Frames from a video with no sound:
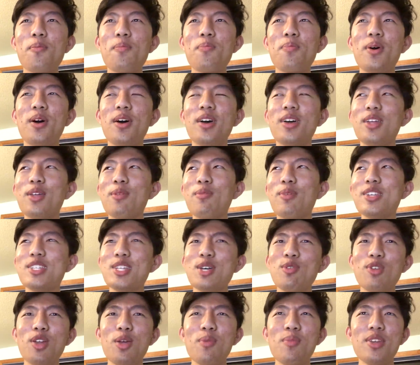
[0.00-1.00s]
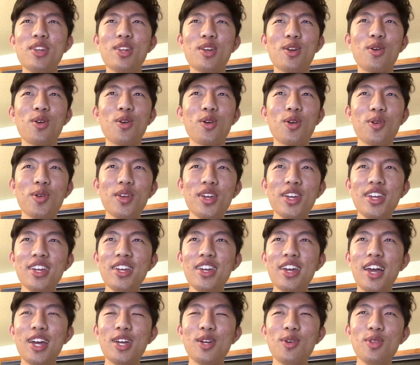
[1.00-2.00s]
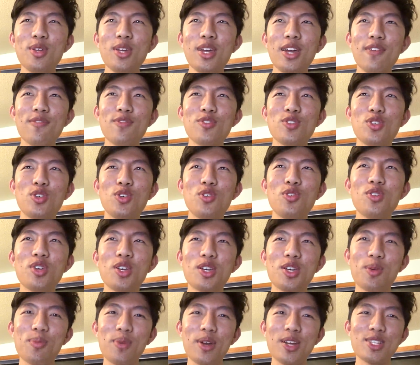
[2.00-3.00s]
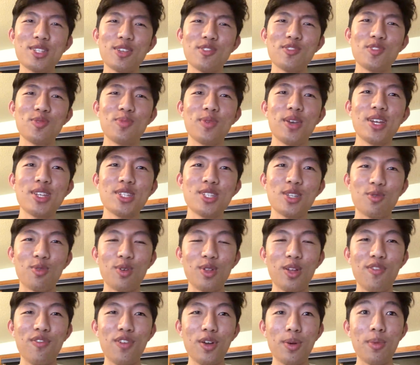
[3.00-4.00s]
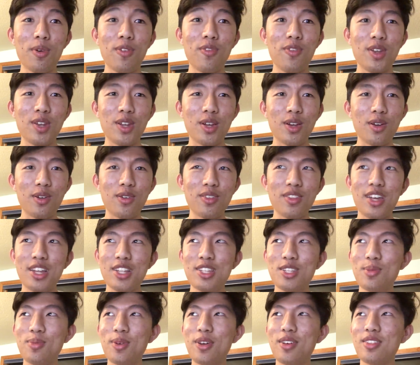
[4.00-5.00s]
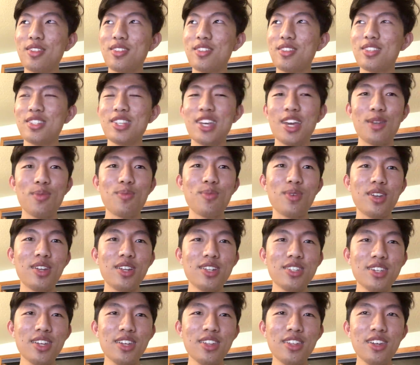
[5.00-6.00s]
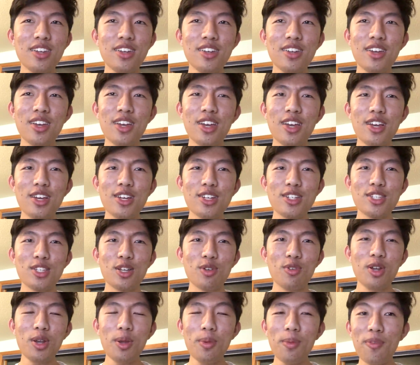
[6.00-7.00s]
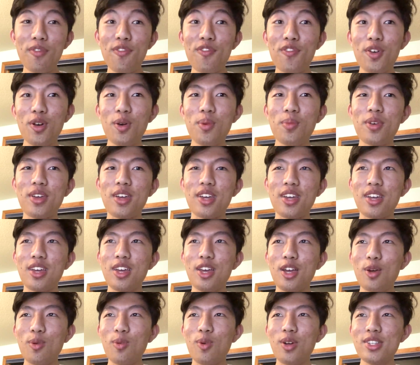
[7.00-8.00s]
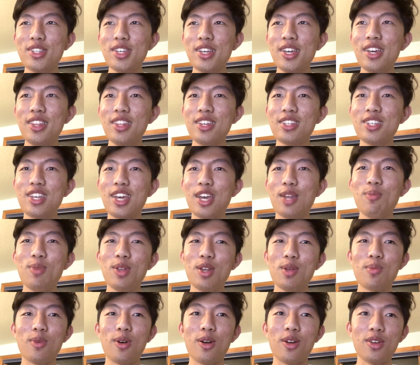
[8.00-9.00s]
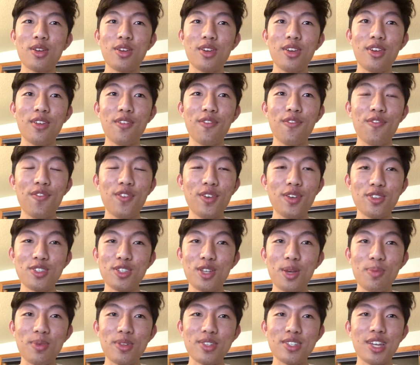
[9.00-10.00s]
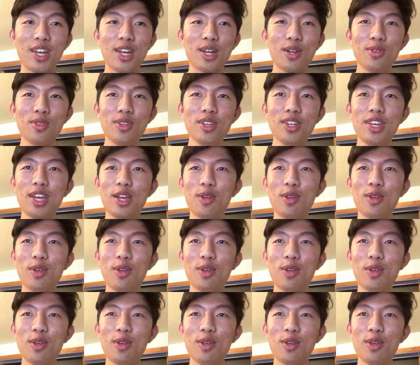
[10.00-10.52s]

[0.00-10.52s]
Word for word: But it means that when I'm in a hurry, I only have two gigabytes of space to really film a video. That's about 10 minutes, I think. So when I'm filming, once I hit the 10 minute mark, it fills up entirely.